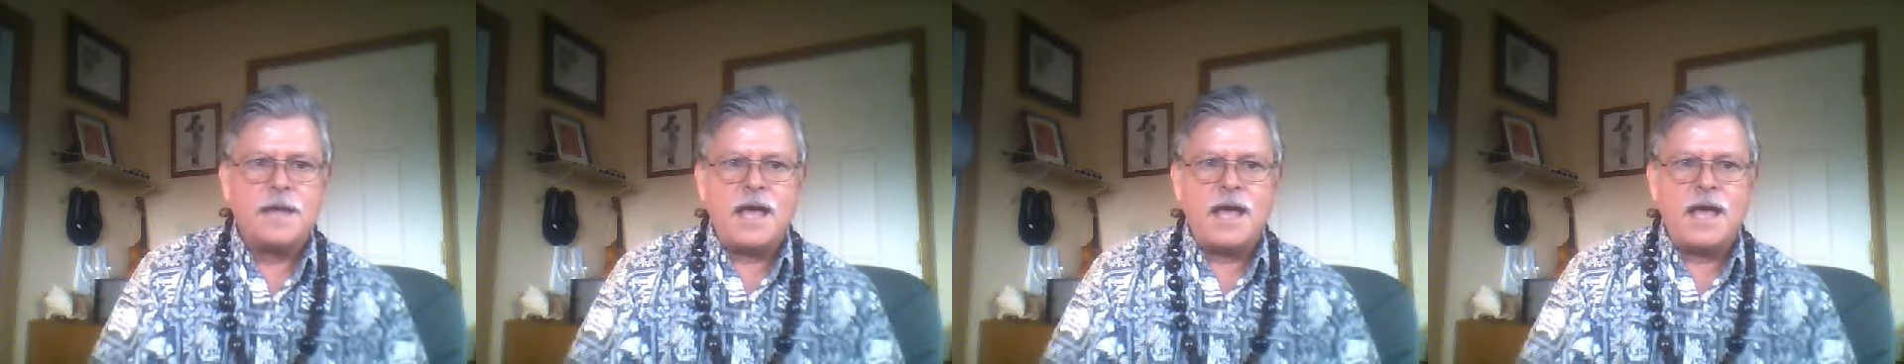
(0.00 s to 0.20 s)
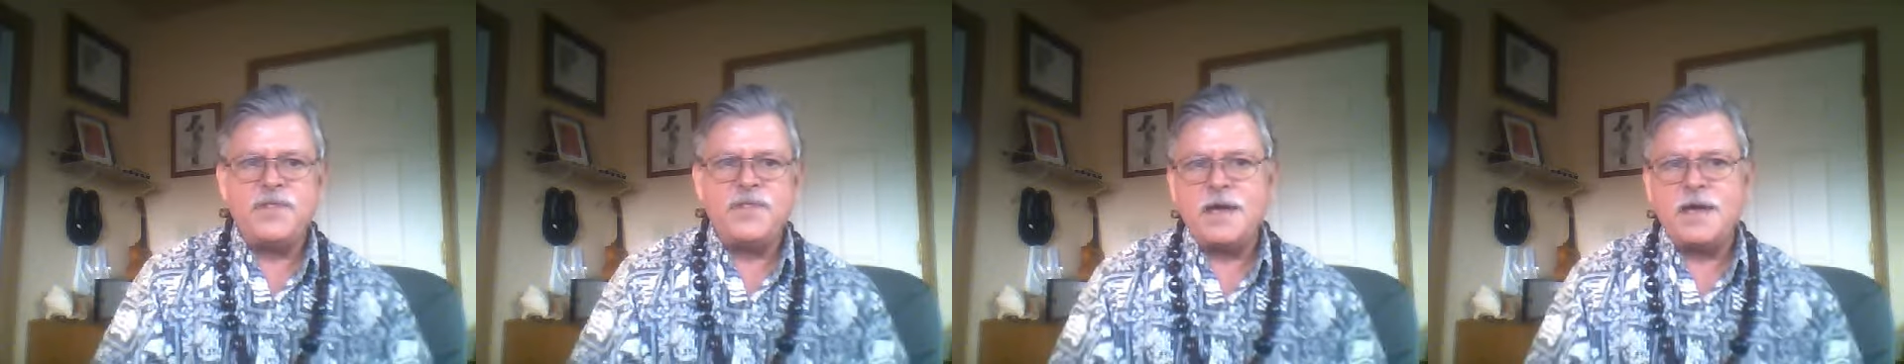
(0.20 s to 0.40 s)

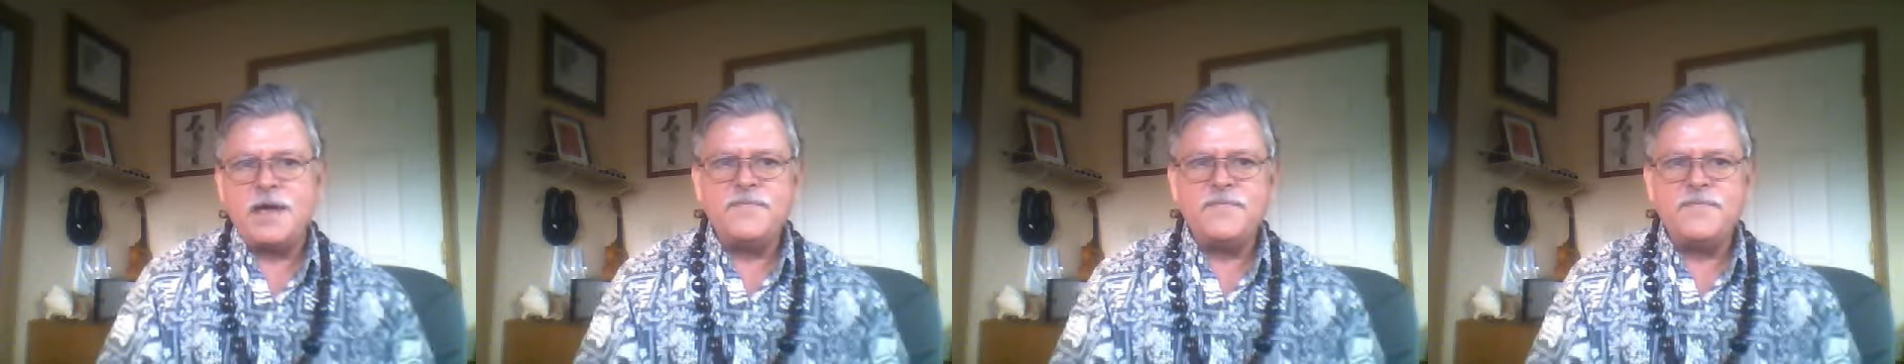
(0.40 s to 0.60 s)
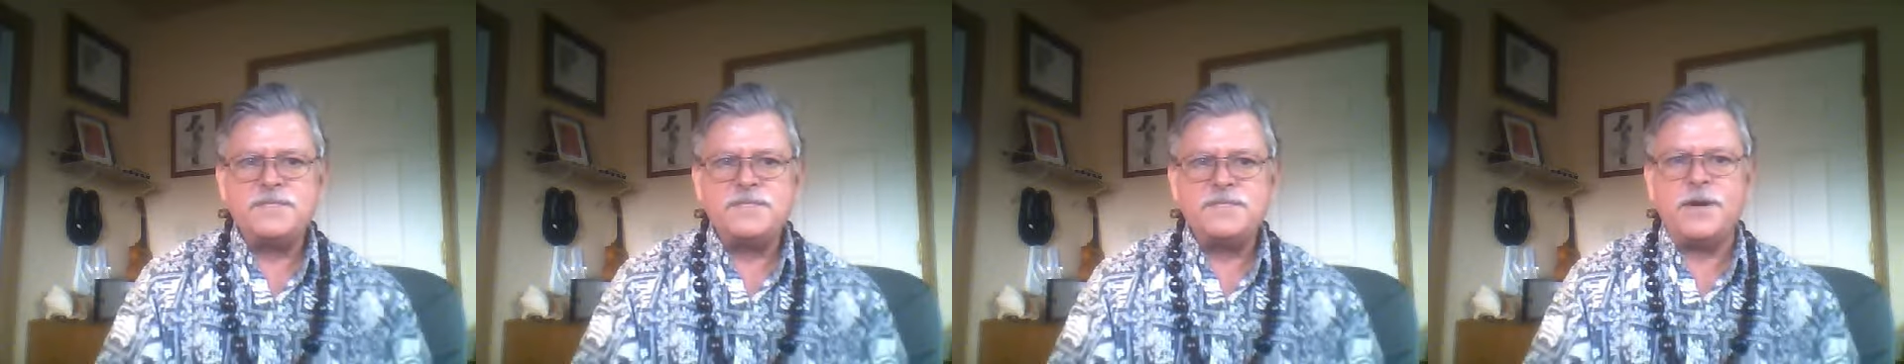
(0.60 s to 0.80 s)
I have a lot
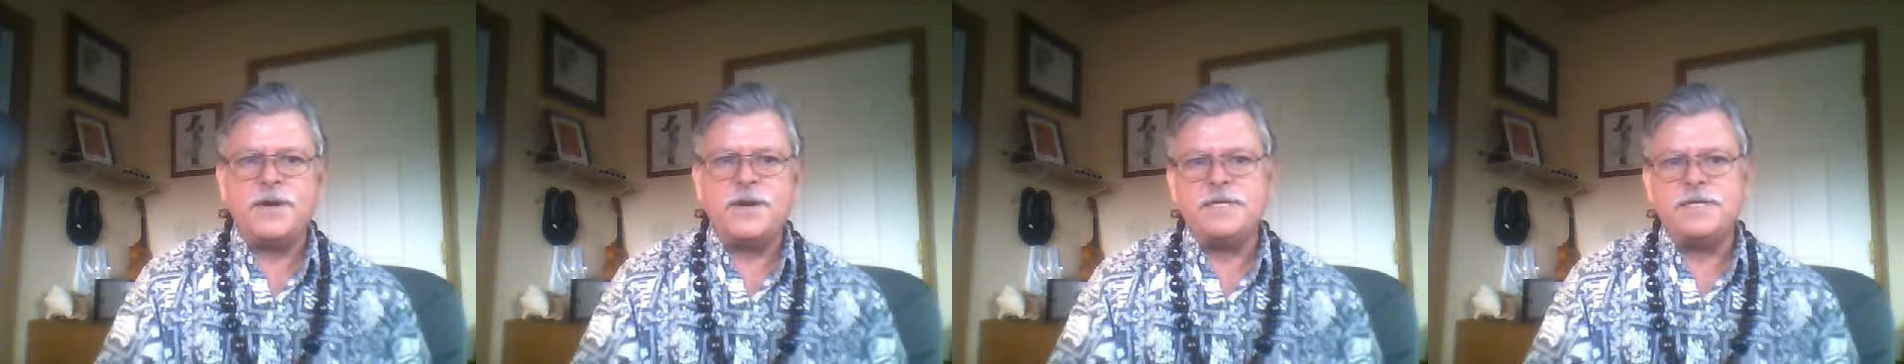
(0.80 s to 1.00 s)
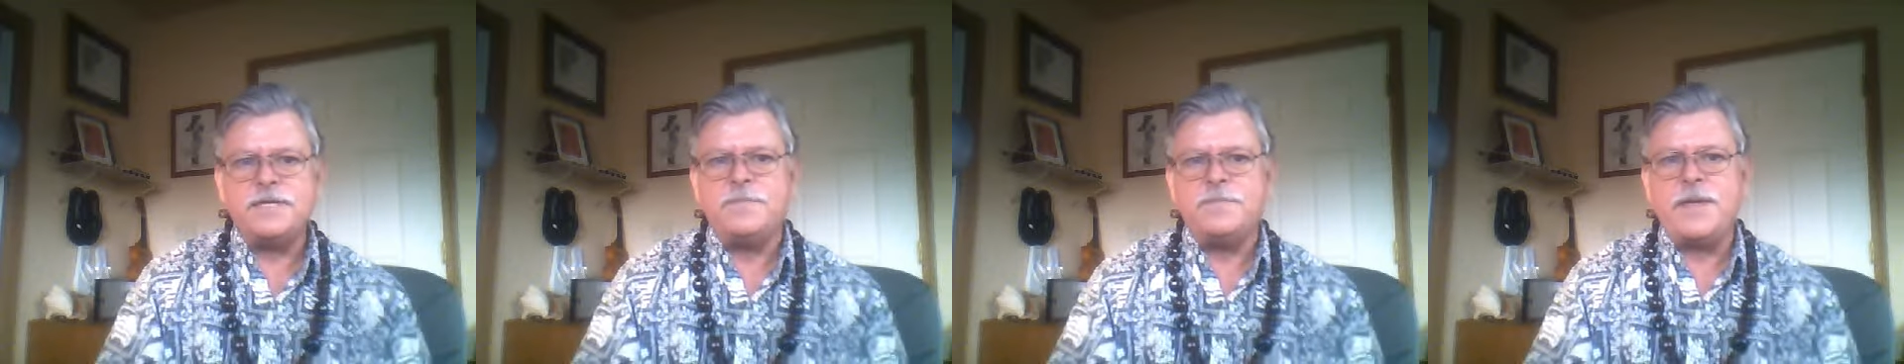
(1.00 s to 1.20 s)
of
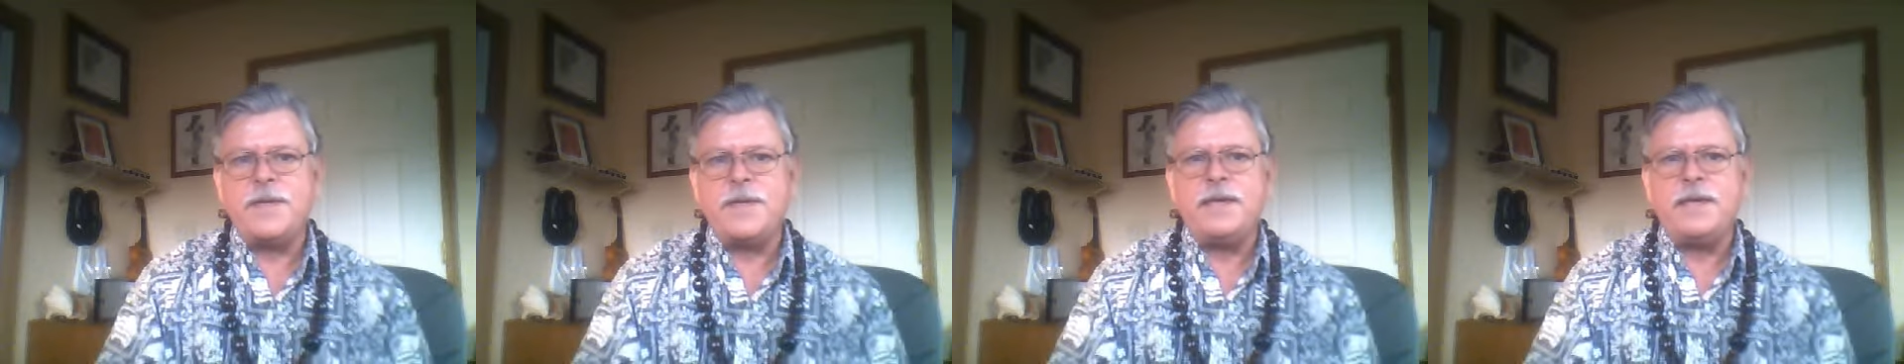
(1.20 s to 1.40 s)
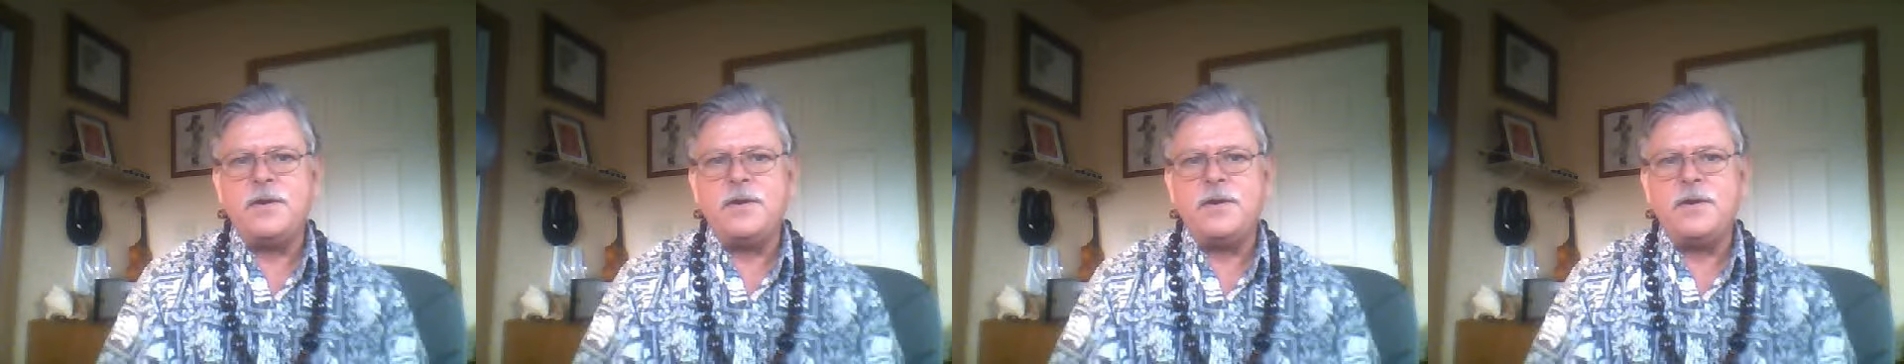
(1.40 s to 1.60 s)
experience in
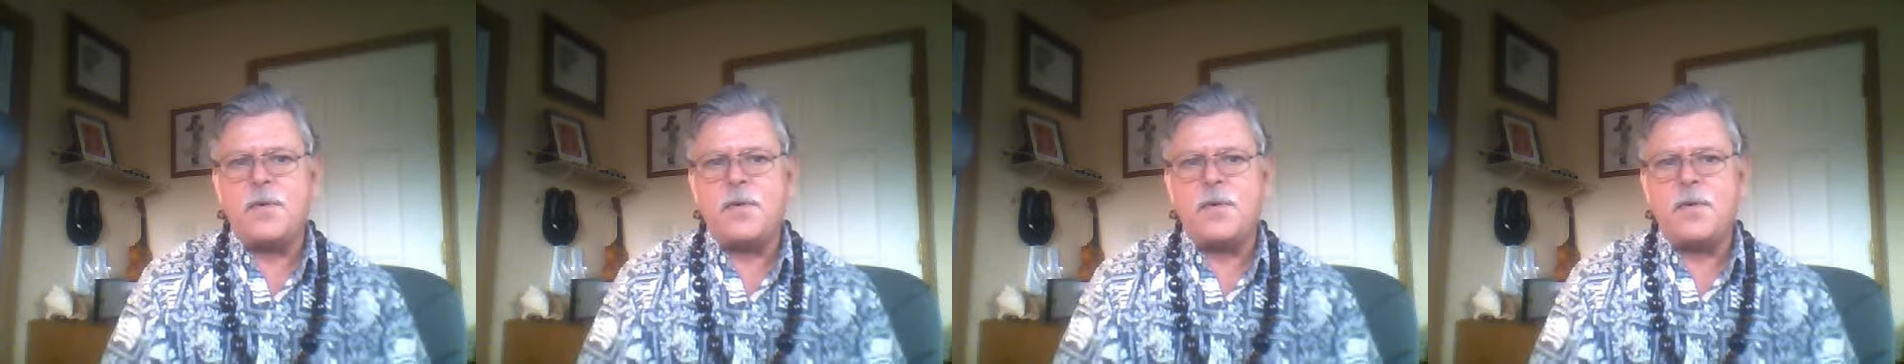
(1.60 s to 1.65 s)
making